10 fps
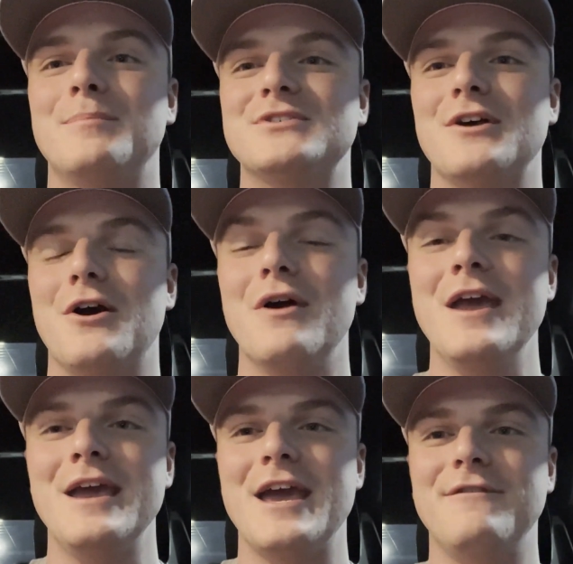So
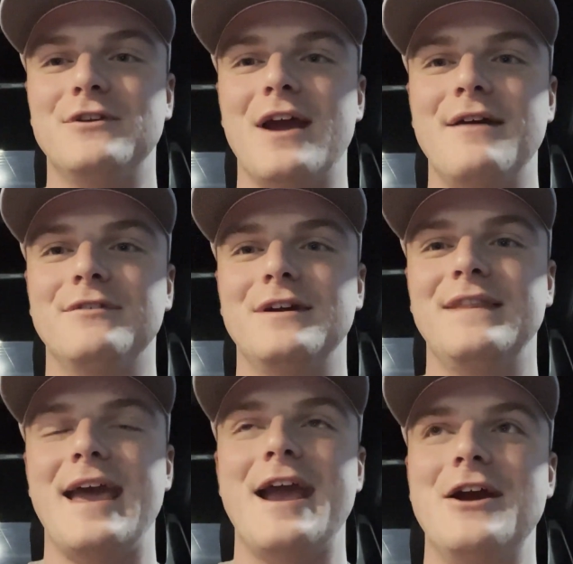if you're ever in
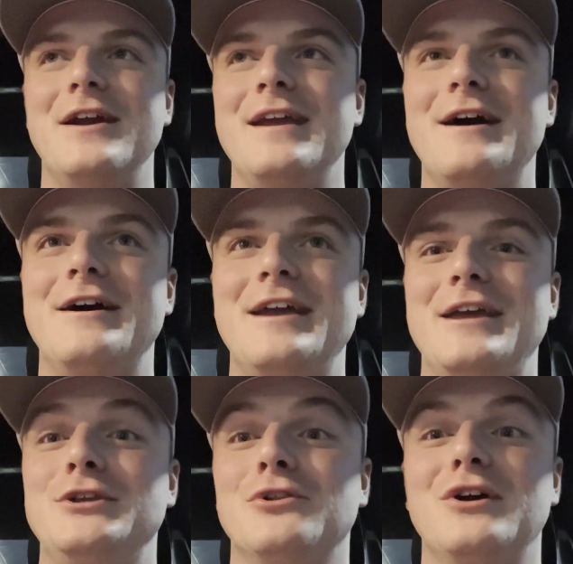the area
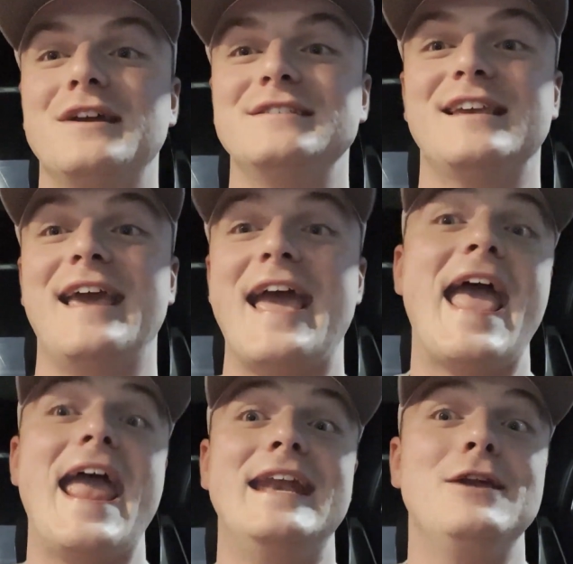and you're looking to get
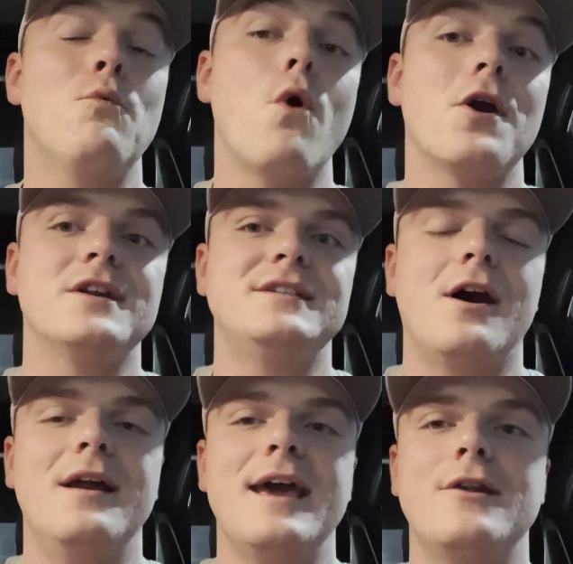any work
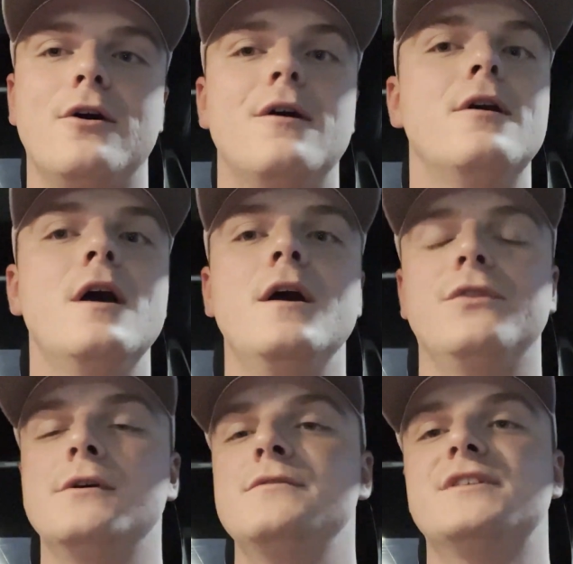done at all,
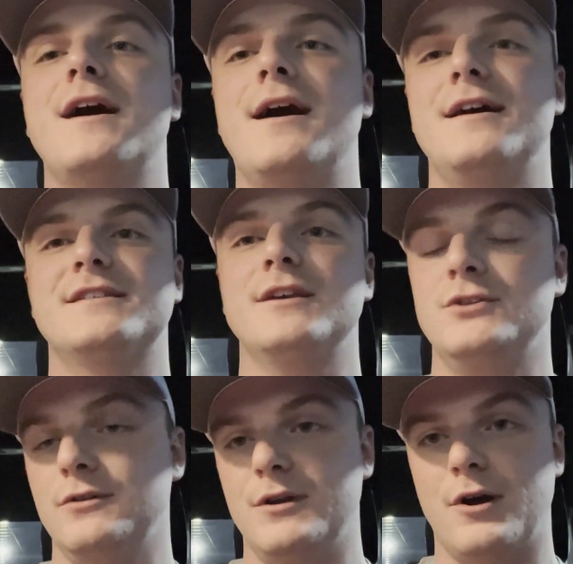those guys can
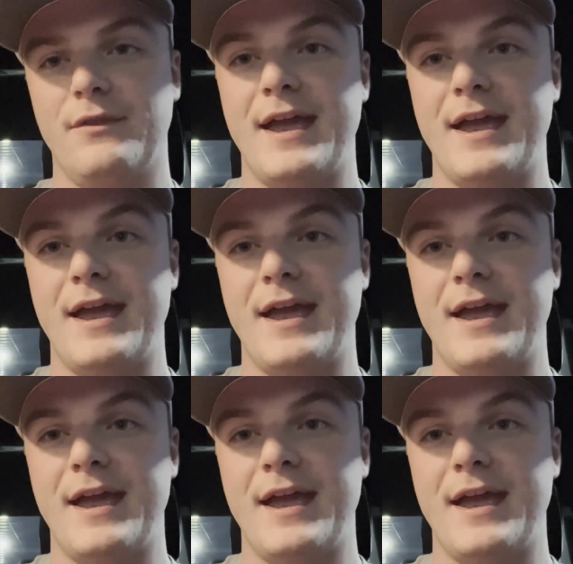do it all.